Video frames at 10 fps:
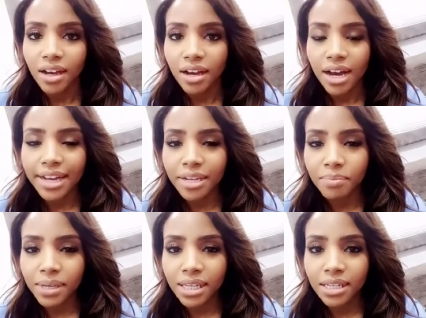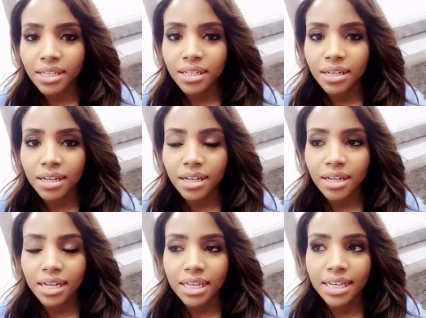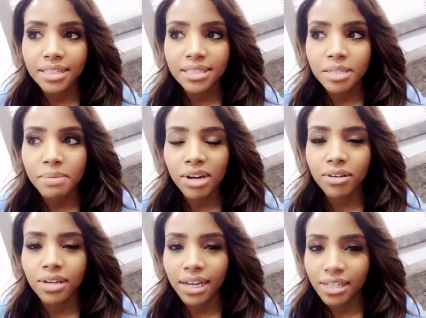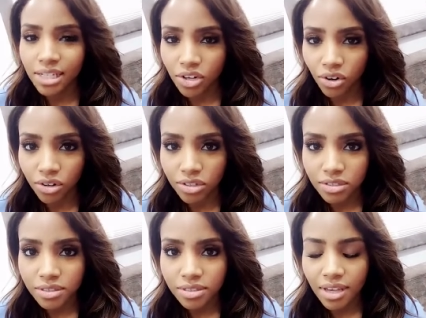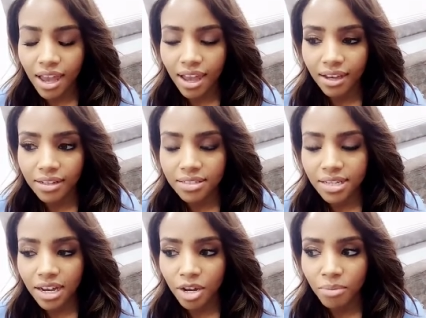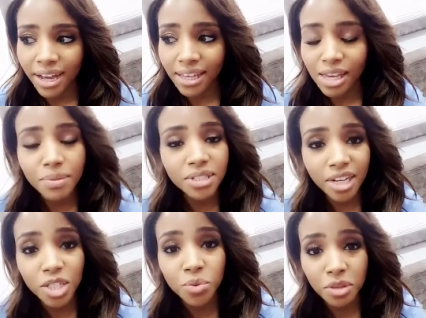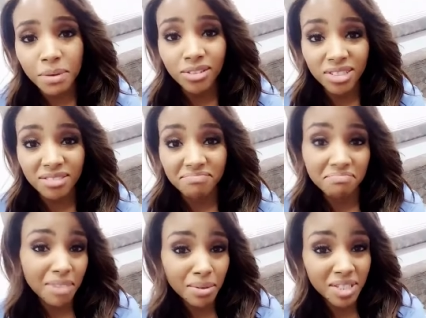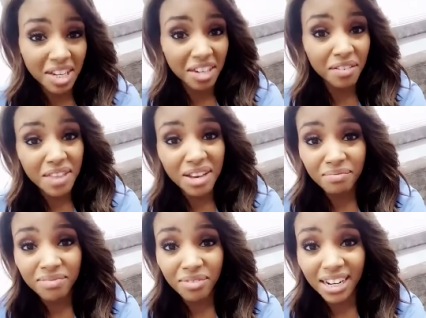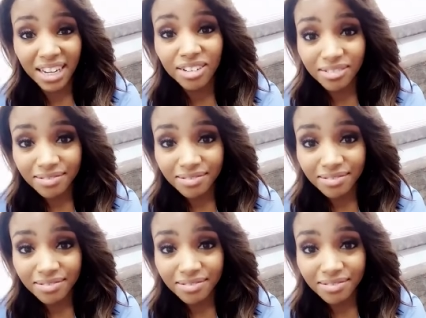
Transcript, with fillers: I competed against about 90 girls, and um, I keep in touch with about maybe 10 of them right now.